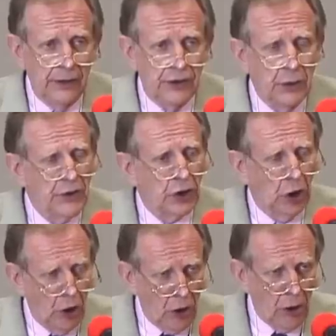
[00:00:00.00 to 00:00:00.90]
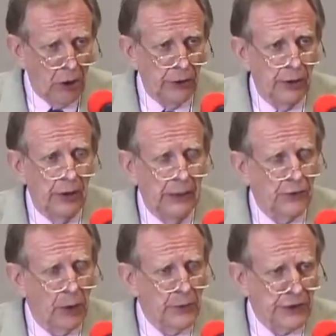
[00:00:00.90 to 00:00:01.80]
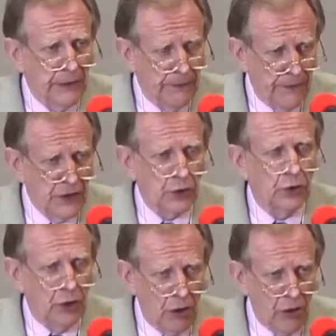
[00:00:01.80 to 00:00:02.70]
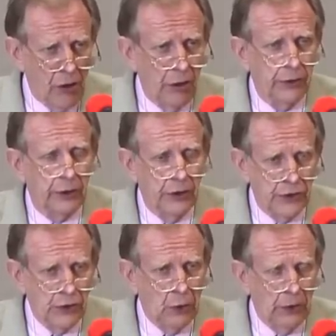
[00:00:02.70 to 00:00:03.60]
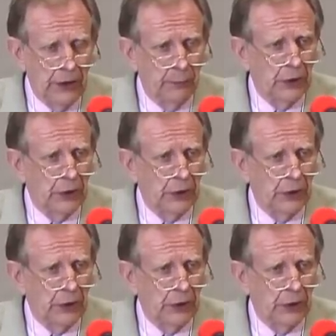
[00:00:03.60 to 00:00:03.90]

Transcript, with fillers: She was called, it was almost an official call to console him.